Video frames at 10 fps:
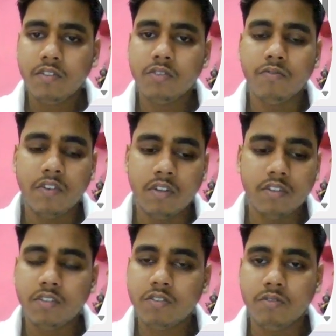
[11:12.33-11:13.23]

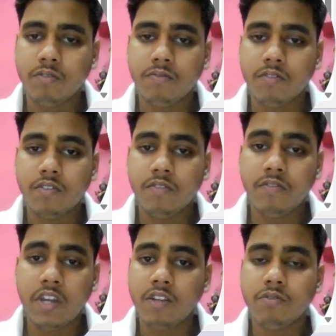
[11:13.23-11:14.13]
So
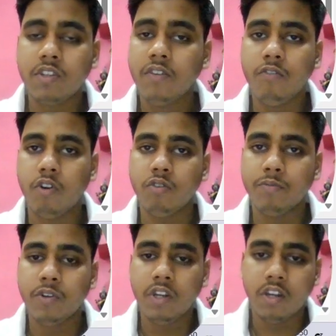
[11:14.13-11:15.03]
we are using a for
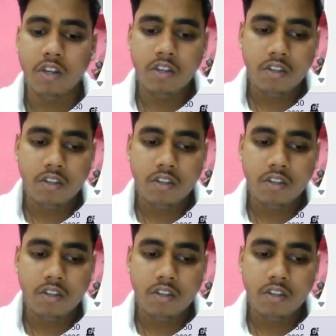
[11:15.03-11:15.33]
loop. Okay,